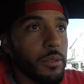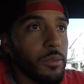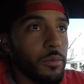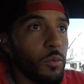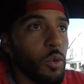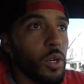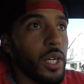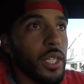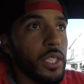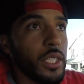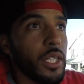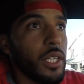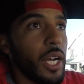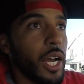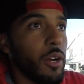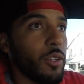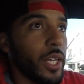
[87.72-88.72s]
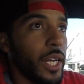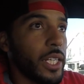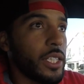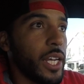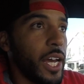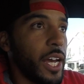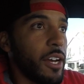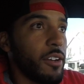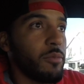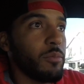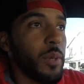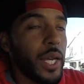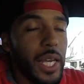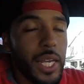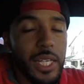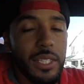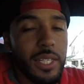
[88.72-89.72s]
one, I would like to have my
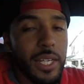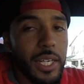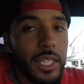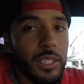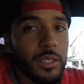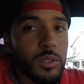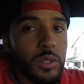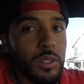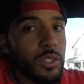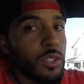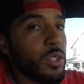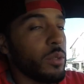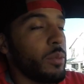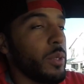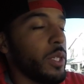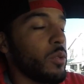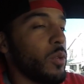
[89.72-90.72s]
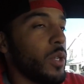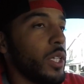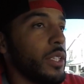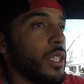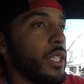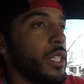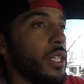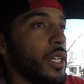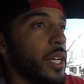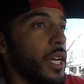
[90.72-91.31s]
intake tubing welded,